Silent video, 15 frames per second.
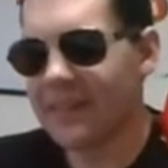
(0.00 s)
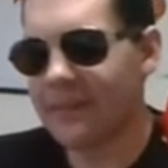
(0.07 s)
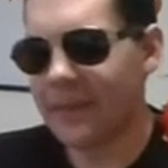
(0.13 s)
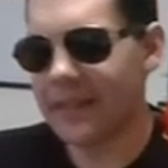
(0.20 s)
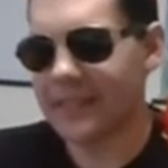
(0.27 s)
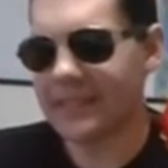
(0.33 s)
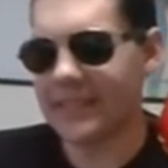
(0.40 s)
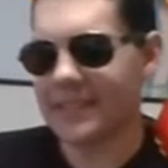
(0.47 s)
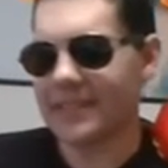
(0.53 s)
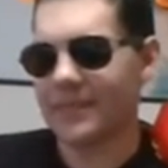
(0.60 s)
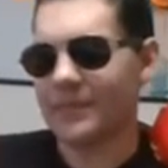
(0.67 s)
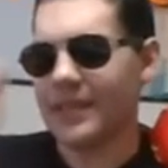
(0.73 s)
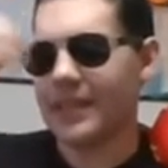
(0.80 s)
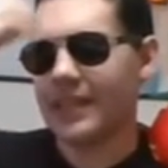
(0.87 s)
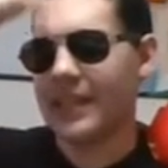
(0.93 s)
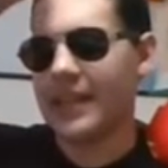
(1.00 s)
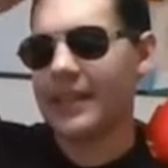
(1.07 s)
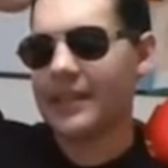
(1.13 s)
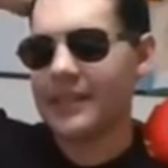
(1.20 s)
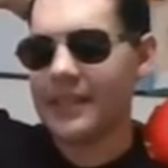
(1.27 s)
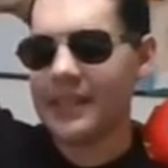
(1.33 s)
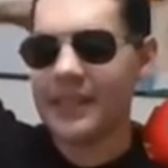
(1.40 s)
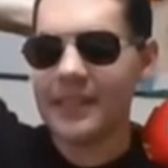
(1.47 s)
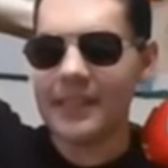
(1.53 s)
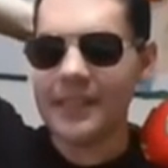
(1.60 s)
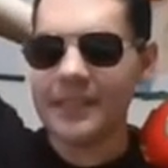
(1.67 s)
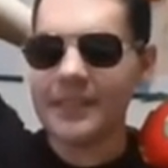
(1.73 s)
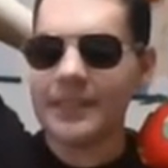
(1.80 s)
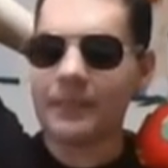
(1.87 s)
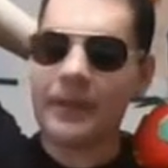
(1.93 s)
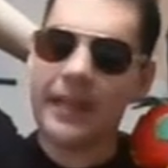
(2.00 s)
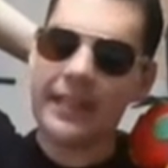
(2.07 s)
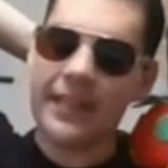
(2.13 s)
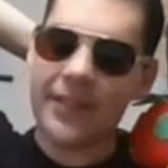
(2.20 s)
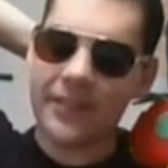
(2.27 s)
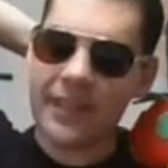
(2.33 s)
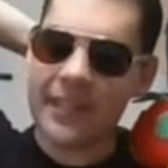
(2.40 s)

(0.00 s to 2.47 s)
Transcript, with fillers: because that's something that uh, Japan I don't think